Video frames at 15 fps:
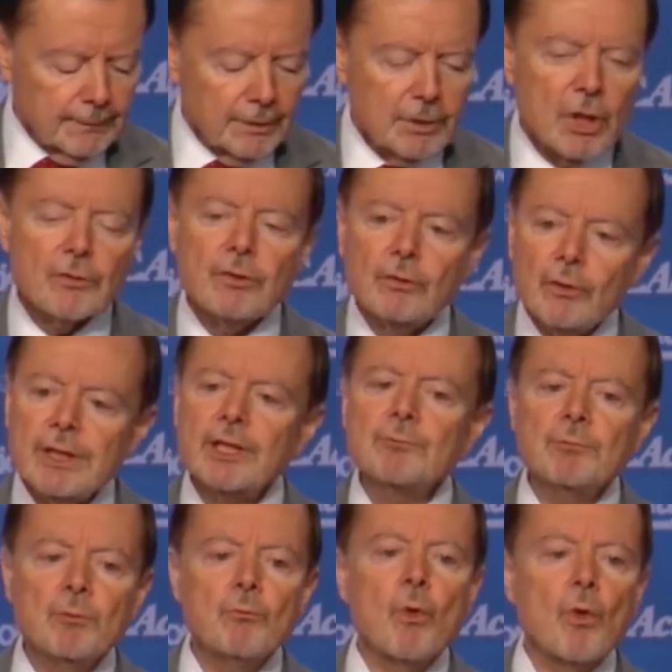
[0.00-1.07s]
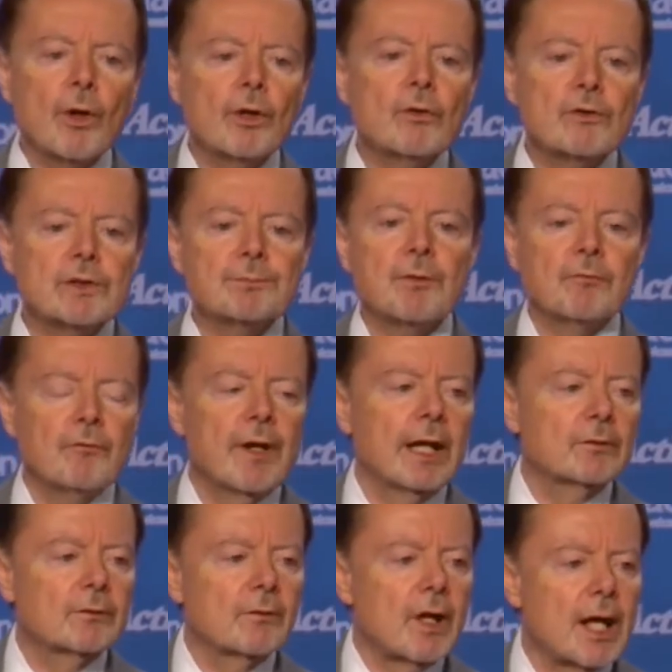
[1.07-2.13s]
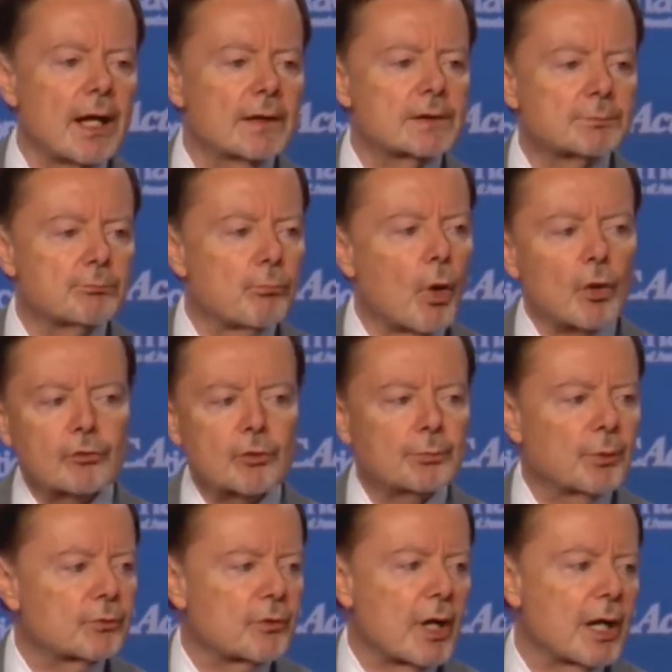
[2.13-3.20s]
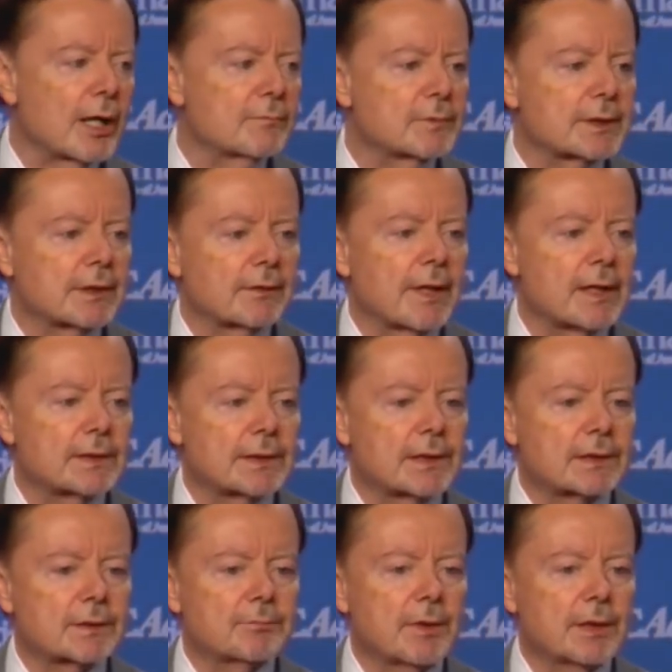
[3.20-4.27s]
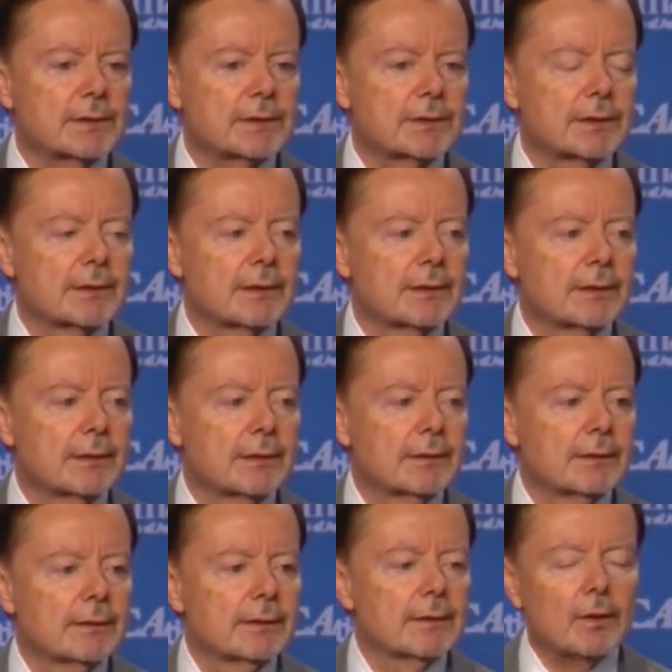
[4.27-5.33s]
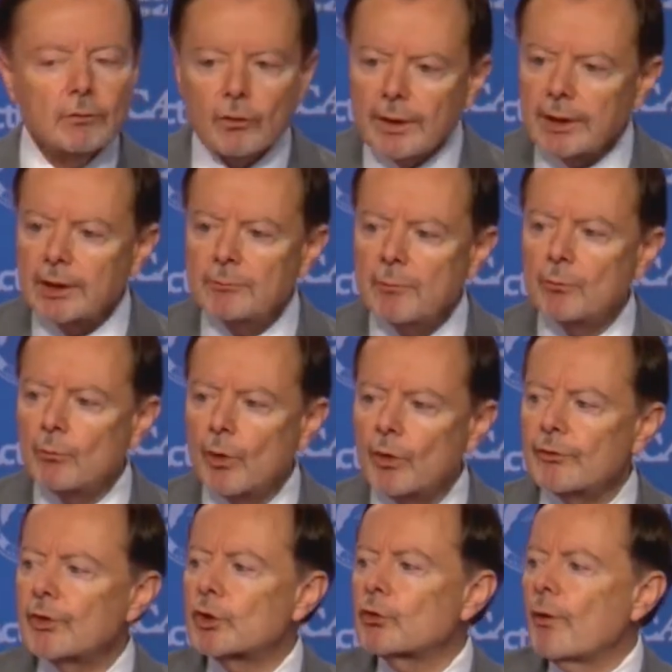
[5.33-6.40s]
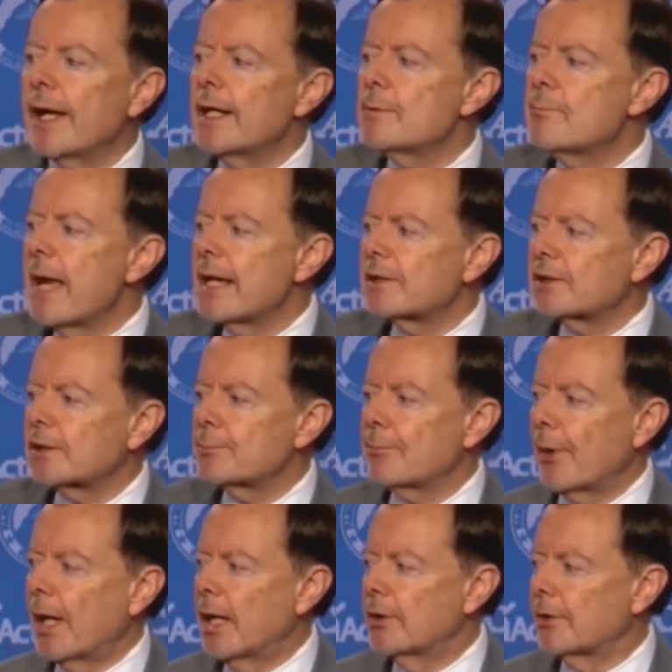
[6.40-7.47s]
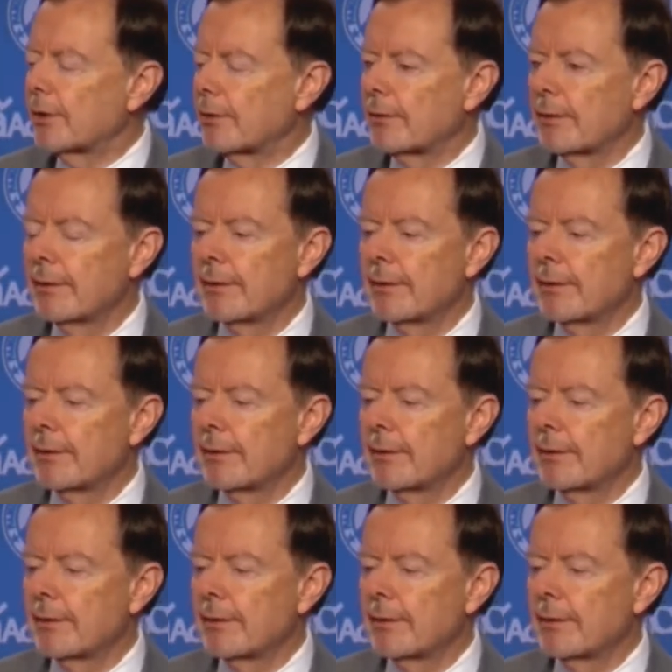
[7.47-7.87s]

You know, the Lincoln Memorial has been vandalized multiple times in the last 6 months. The Lincoln Memorial, the great emancipator.